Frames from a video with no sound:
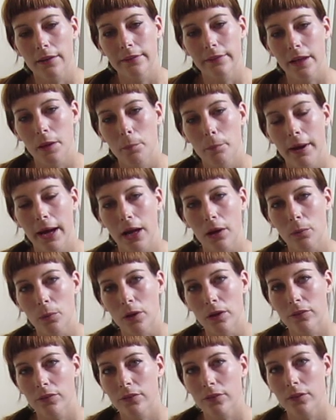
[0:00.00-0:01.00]
a step
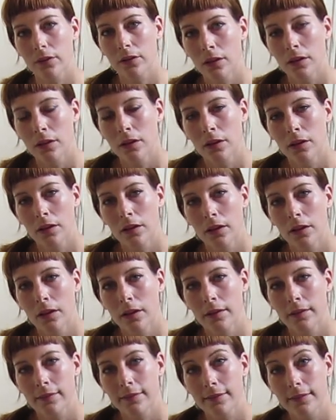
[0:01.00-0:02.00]
backwards.
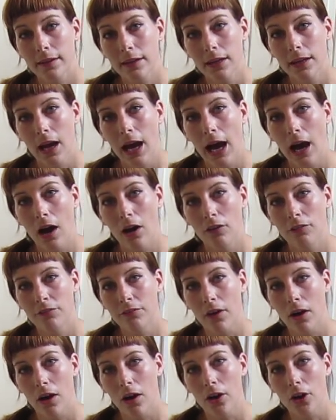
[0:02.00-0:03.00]
See how
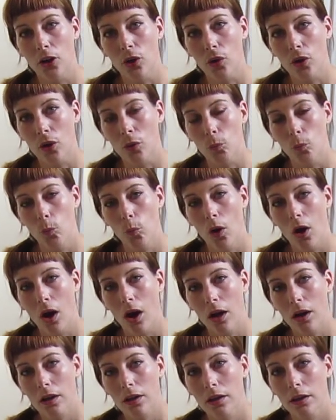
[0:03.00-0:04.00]
far you can
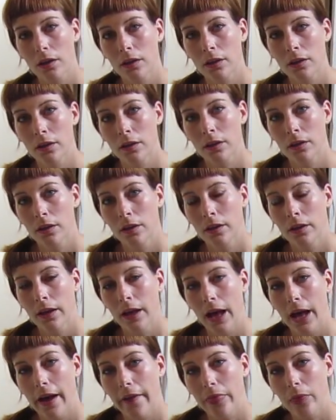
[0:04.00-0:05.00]
walk.
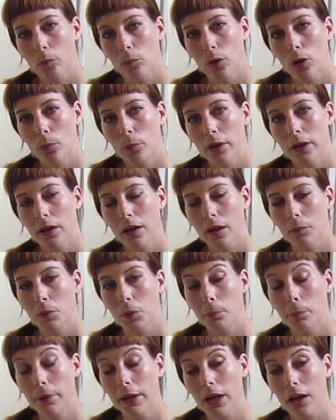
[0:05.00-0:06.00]
At the moment, I'm
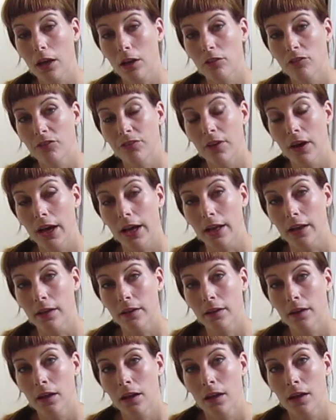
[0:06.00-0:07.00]
a bit
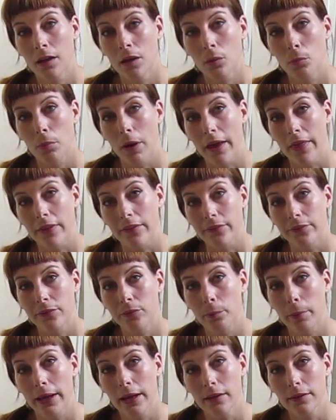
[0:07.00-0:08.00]
confined by
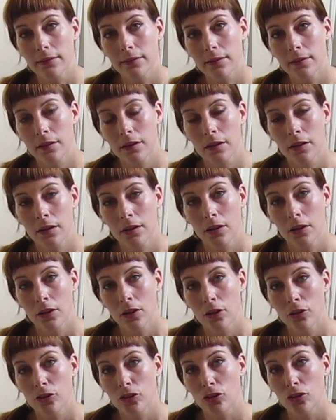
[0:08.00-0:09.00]
this space,
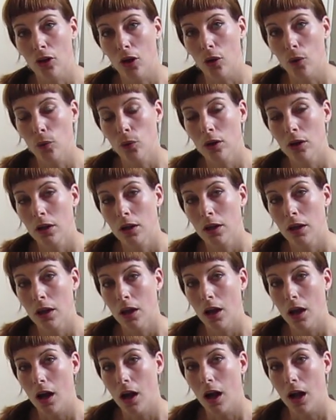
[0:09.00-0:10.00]
so
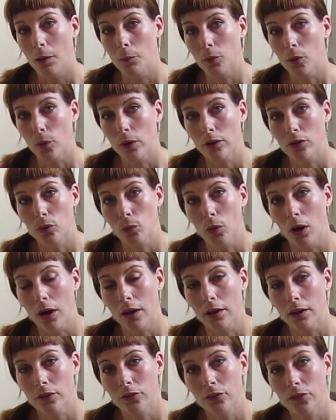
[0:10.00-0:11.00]
I'm going to
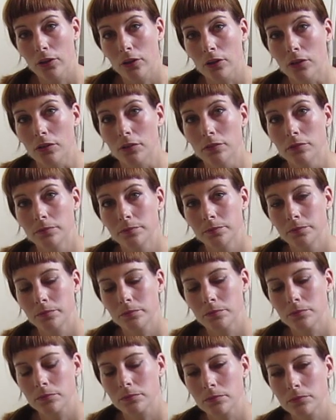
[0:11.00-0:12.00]
walk in a circle.
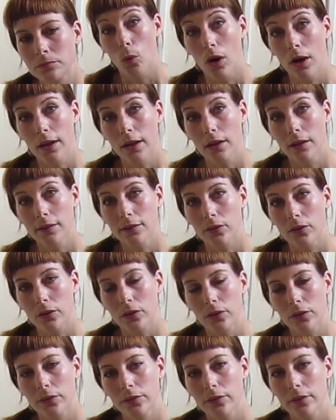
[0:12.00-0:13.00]
Walking in
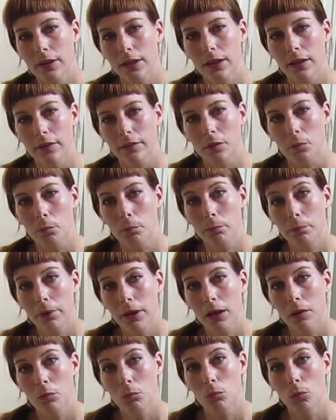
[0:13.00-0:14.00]
circles is a
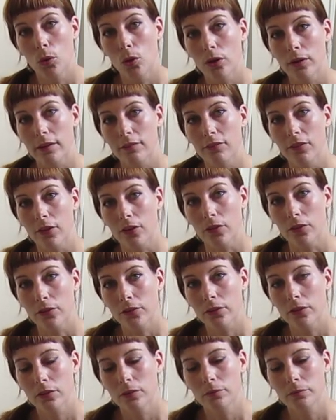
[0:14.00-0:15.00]
bit more
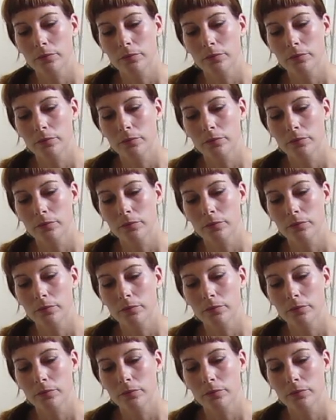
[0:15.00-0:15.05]
difficult.